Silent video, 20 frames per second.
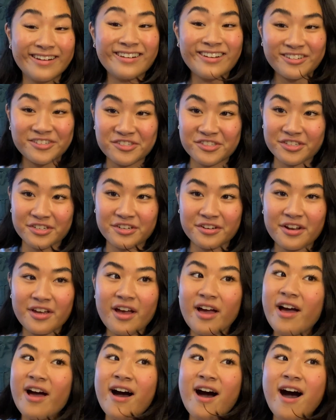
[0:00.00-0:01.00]
London,
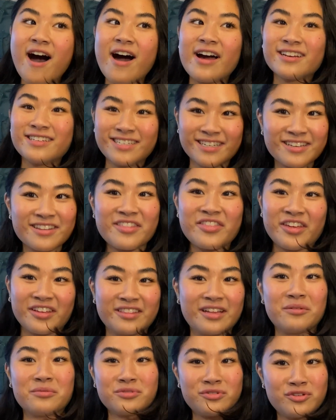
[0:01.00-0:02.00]
I didn't think
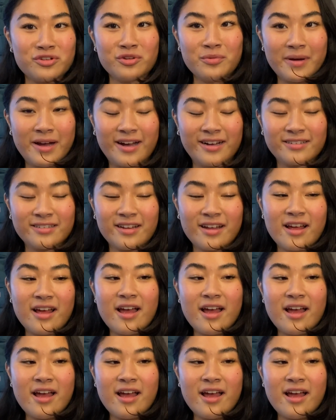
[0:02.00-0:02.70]
that was too bad.